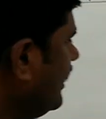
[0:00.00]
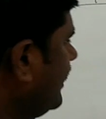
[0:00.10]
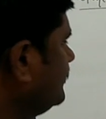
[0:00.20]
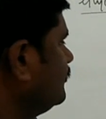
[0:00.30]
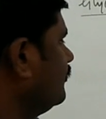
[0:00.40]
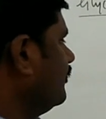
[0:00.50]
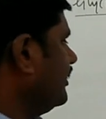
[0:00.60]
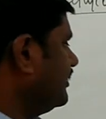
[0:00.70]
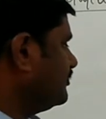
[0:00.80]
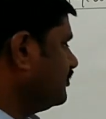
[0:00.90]
has
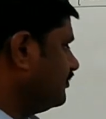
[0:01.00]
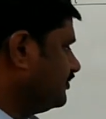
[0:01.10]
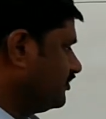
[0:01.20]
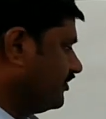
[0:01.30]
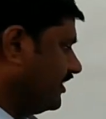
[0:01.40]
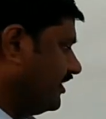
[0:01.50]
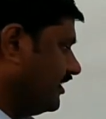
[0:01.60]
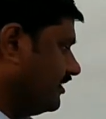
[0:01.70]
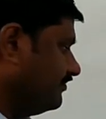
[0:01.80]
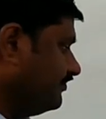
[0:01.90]
OH groups over
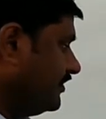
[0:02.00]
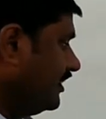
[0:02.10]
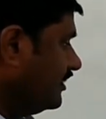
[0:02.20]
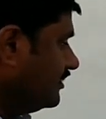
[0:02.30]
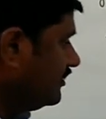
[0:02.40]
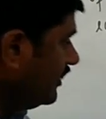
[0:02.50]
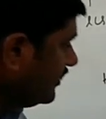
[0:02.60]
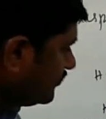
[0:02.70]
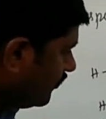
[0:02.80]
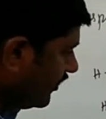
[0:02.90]
here.
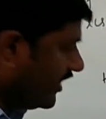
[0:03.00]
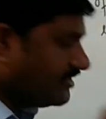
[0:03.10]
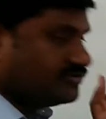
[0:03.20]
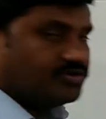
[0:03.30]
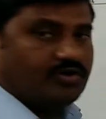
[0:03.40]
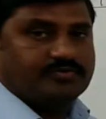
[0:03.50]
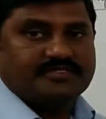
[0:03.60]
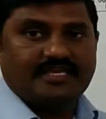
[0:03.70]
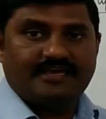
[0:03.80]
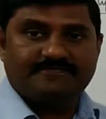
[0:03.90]
These OH groups,
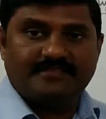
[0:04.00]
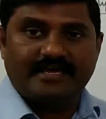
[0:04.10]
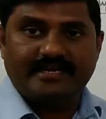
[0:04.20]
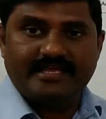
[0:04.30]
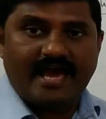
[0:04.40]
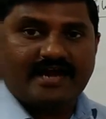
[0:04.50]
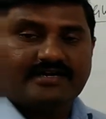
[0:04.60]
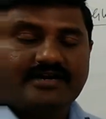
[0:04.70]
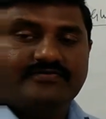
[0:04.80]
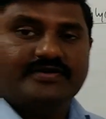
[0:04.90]
if they
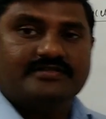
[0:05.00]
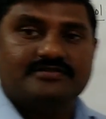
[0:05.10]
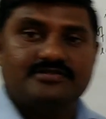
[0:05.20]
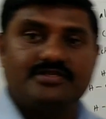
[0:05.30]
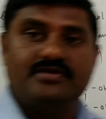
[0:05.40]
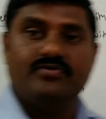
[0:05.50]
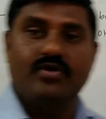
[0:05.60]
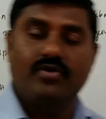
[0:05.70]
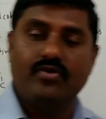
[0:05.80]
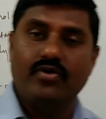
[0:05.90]
reacted with
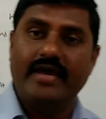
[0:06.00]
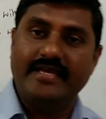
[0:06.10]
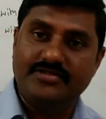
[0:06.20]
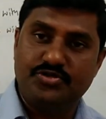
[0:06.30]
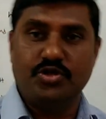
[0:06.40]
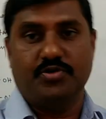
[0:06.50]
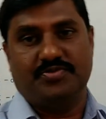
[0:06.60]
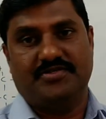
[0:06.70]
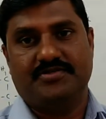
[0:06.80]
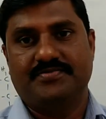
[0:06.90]
COOH
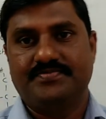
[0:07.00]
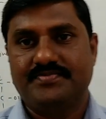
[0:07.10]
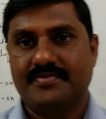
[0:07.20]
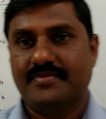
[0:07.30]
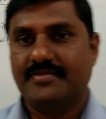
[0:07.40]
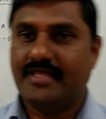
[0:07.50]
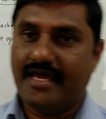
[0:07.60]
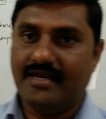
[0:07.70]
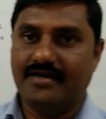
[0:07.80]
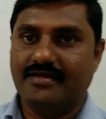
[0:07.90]
groups,
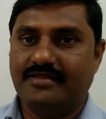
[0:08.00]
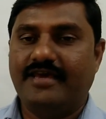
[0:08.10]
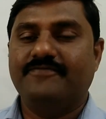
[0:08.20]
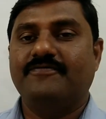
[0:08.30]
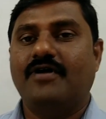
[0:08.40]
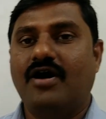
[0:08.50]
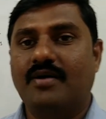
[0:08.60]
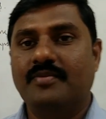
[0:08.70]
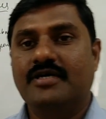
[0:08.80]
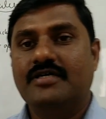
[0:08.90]
then they
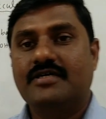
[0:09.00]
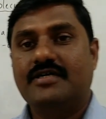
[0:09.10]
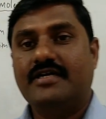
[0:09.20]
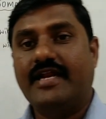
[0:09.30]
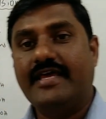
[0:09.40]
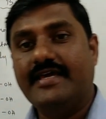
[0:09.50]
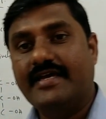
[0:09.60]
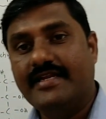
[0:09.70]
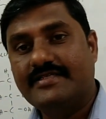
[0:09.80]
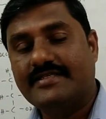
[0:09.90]
form
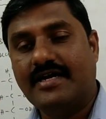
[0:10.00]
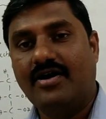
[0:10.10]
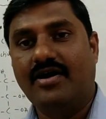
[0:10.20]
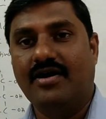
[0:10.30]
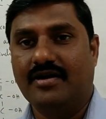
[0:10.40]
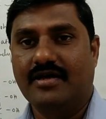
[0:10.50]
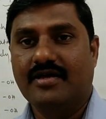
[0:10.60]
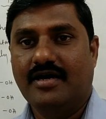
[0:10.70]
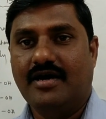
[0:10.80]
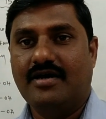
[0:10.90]
triglycerol
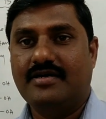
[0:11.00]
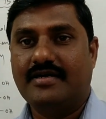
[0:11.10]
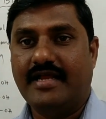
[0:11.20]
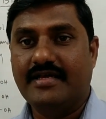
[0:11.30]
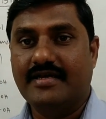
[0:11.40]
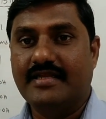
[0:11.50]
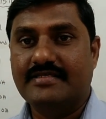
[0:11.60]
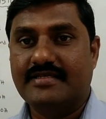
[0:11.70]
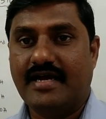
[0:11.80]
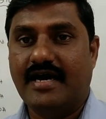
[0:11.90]
or
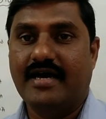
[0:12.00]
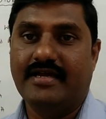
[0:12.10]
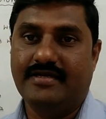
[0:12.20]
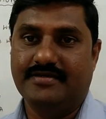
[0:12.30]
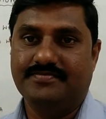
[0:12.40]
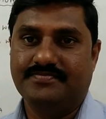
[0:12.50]
triglyceride,